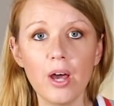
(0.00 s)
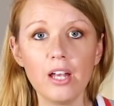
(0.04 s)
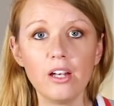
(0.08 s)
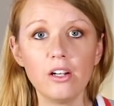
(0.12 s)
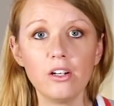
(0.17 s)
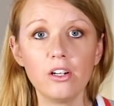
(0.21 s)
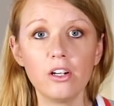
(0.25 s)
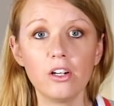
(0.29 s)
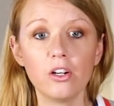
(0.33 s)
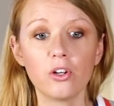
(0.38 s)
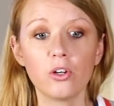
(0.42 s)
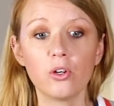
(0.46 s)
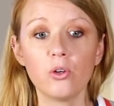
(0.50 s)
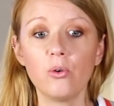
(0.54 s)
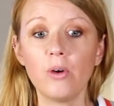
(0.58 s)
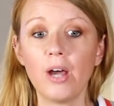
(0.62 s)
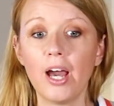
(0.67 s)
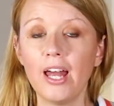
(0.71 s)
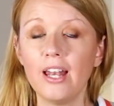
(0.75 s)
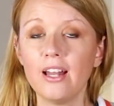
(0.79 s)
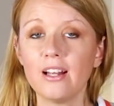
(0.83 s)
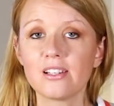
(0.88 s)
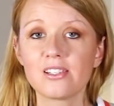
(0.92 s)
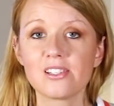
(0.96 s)
editor who
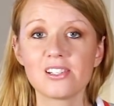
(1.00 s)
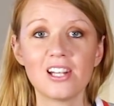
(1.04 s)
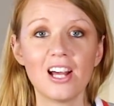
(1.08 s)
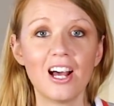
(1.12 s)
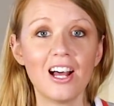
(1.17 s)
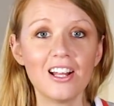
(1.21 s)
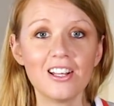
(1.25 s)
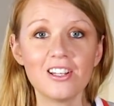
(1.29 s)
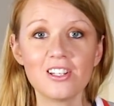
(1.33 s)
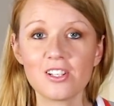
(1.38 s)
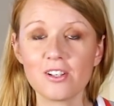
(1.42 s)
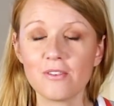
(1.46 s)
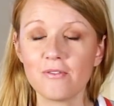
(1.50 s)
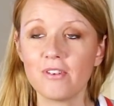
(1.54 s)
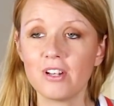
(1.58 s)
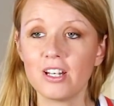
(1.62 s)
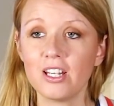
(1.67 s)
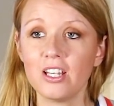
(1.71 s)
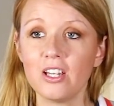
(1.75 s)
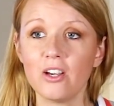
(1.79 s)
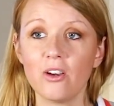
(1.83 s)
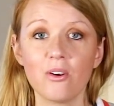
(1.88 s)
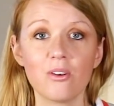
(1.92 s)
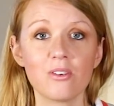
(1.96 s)
edits tons of
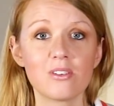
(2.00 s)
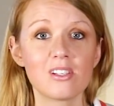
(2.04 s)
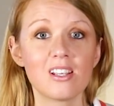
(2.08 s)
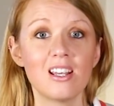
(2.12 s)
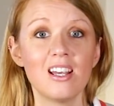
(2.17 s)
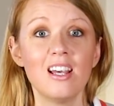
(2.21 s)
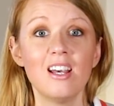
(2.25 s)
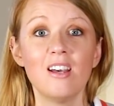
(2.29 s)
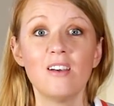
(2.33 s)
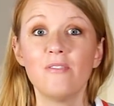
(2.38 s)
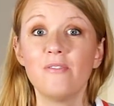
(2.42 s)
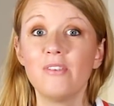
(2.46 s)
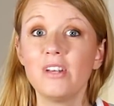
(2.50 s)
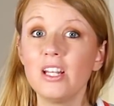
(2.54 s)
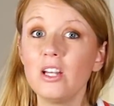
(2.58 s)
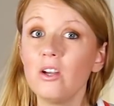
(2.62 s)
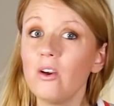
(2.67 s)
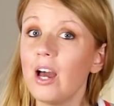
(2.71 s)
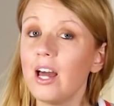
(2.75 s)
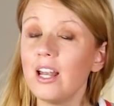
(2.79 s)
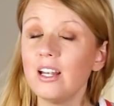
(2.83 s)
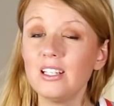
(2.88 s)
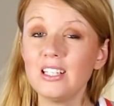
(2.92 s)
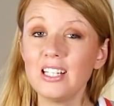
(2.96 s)
videos,
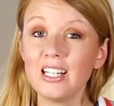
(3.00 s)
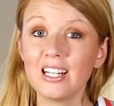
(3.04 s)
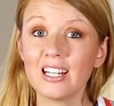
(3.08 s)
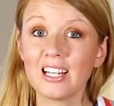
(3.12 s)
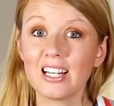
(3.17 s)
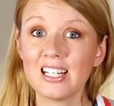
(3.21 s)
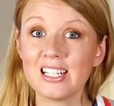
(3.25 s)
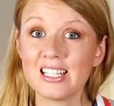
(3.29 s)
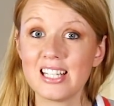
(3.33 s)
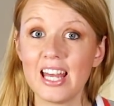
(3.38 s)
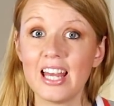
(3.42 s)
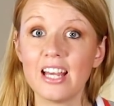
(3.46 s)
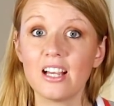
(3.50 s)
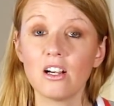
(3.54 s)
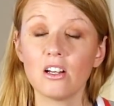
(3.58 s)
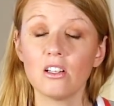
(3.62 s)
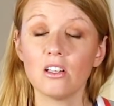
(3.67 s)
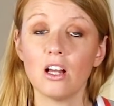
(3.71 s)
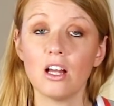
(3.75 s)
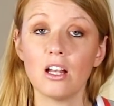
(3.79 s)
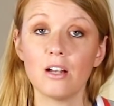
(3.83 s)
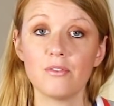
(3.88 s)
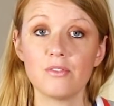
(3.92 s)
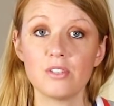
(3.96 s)
video editing can take a
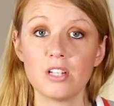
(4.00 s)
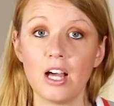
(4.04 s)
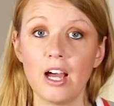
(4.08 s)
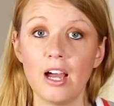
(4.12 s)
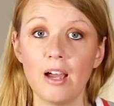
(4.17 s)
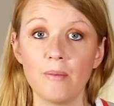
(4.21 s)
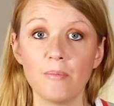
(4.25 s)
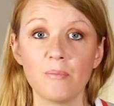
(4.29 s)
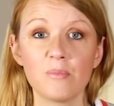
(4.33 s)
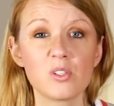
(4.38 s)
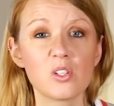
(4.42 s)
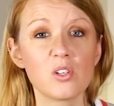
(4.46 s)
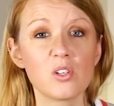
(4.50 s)
lot of time.